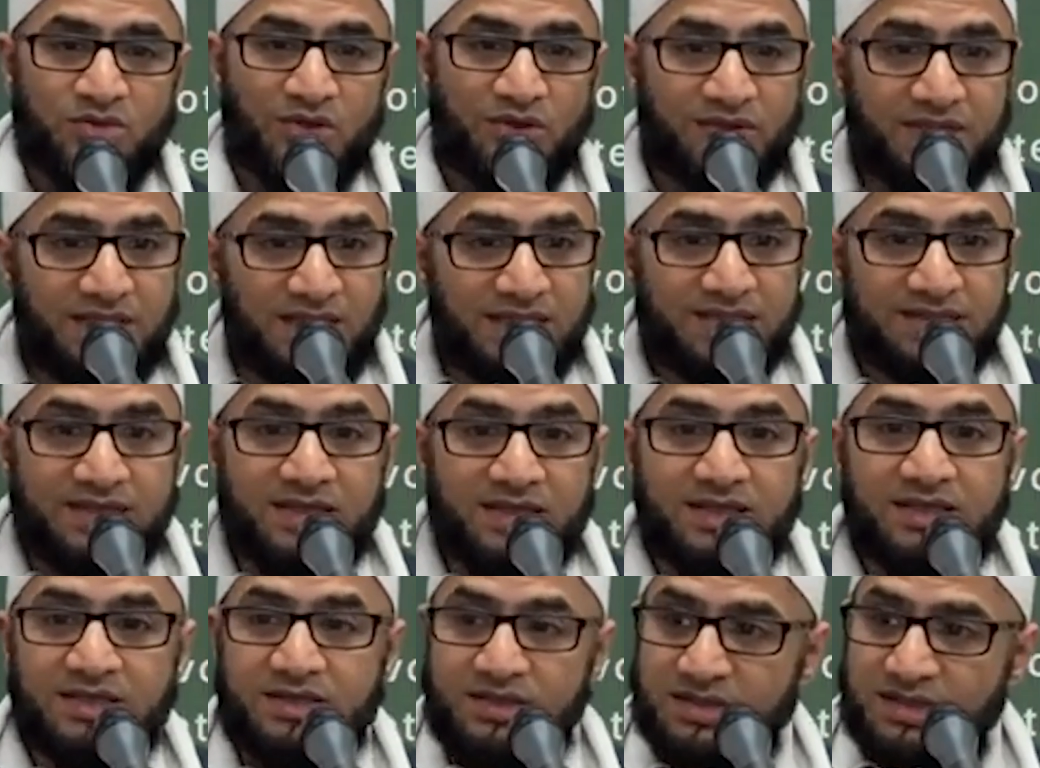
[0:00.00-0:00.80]
So
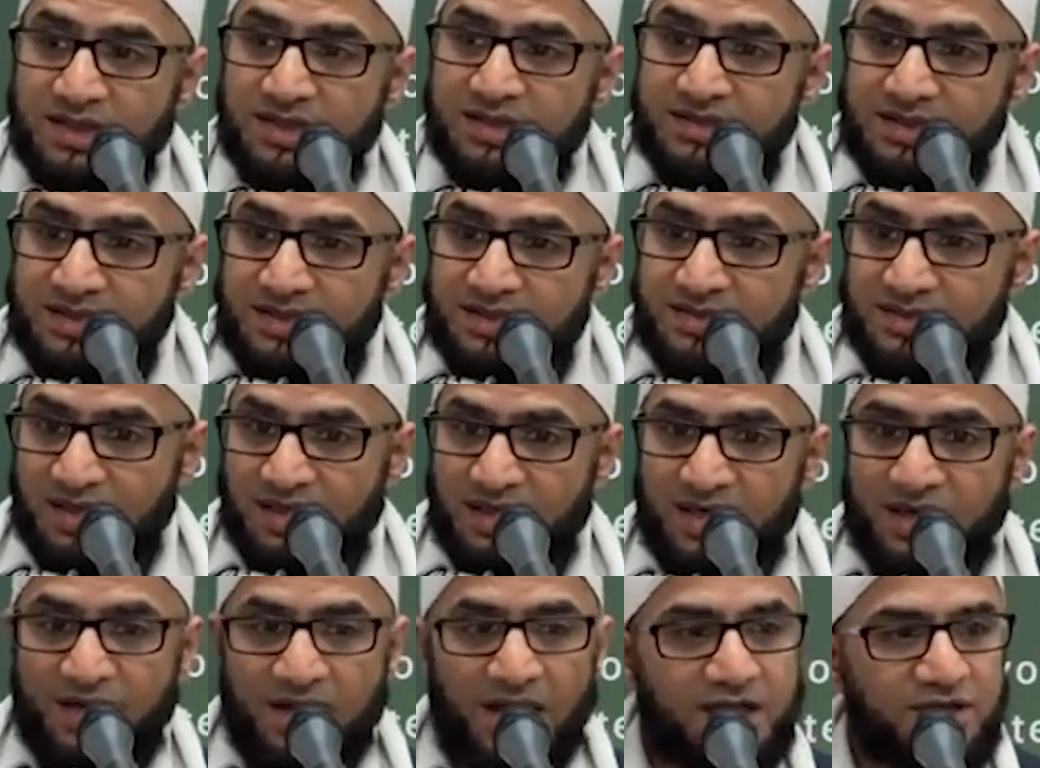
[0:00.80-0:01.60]
this is
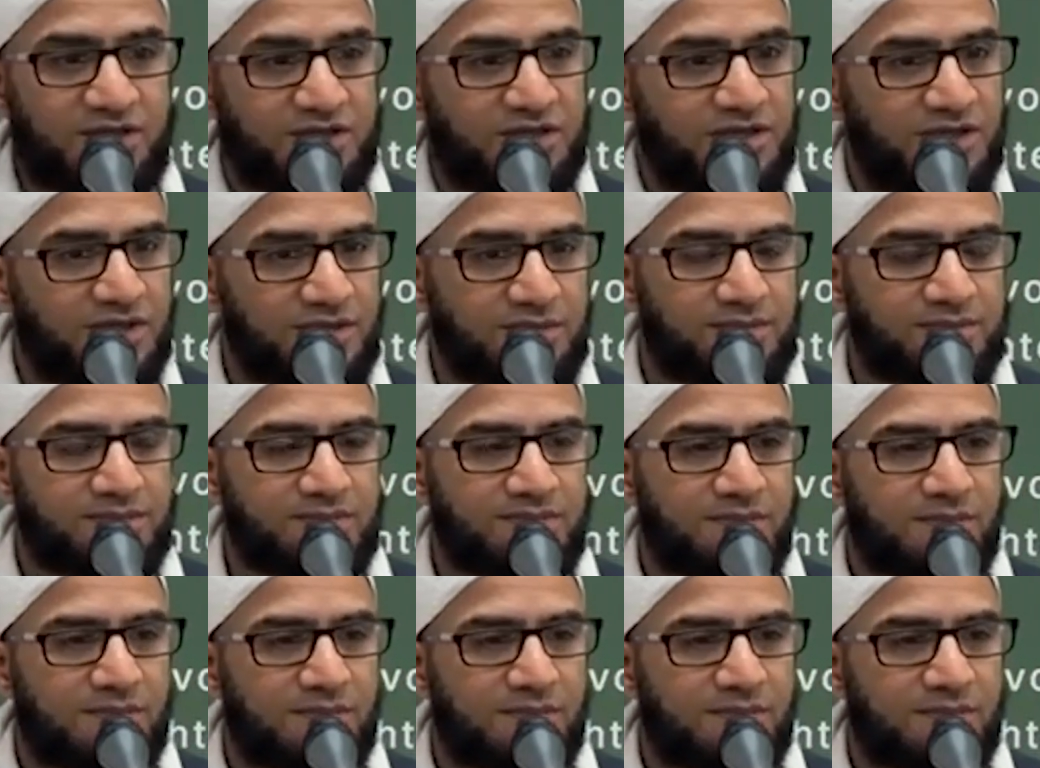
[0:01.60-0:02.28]
the connection.